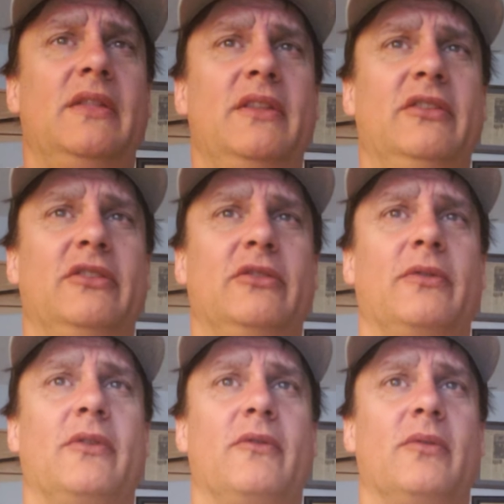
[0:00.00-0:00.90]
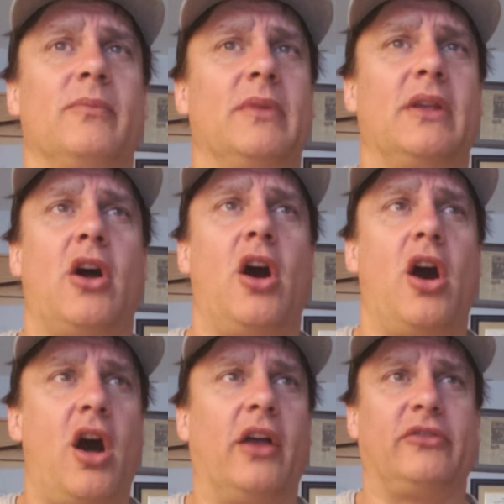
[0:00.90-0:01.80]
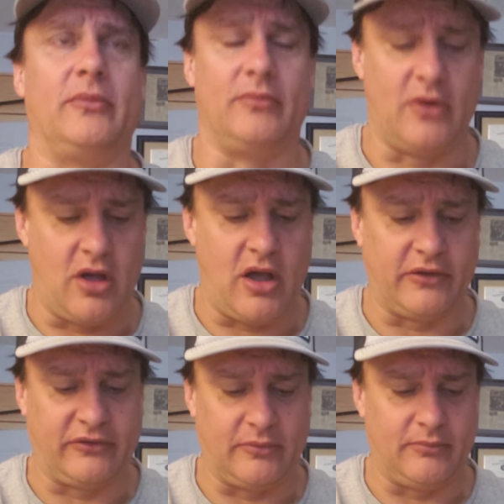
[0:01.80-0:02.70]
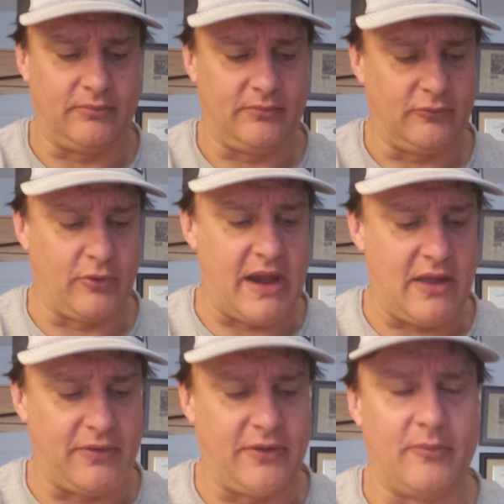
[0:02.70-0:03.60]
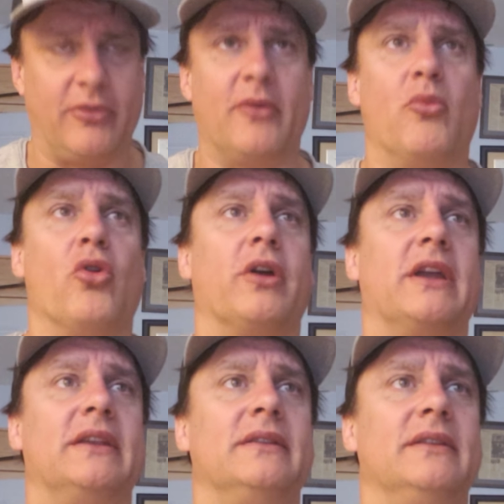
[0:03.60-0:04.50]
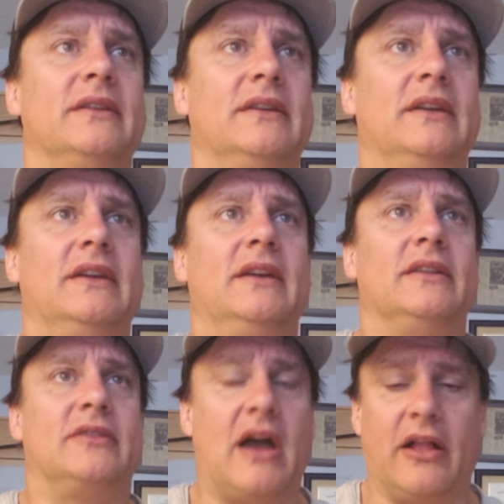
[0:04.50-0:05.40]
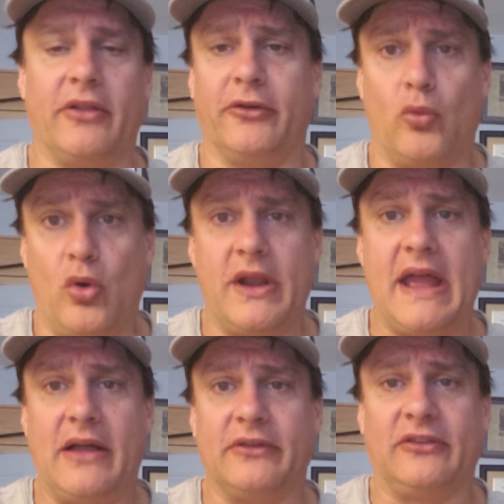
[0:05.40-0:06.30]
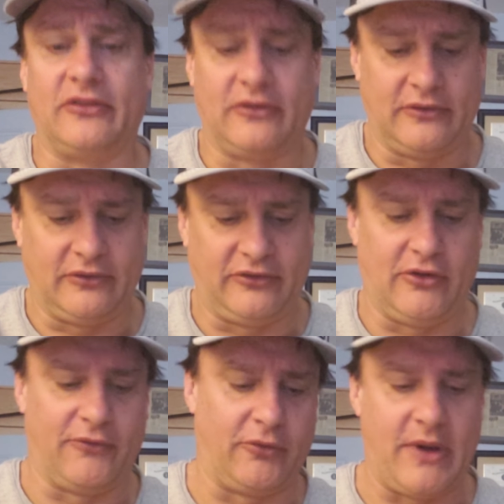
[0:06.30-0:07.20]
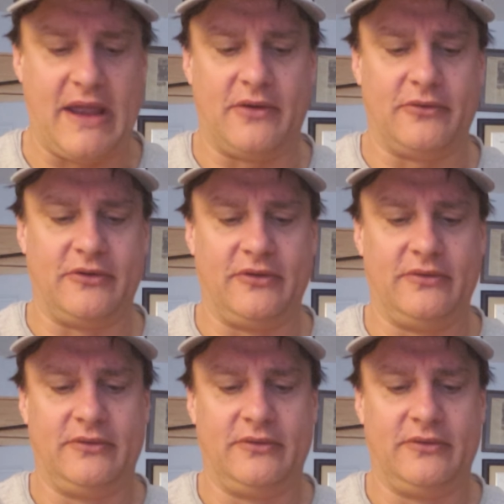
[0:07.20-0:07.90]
this is. Awesome, awesome round. The, the Morgan Dollar one ounce silver round.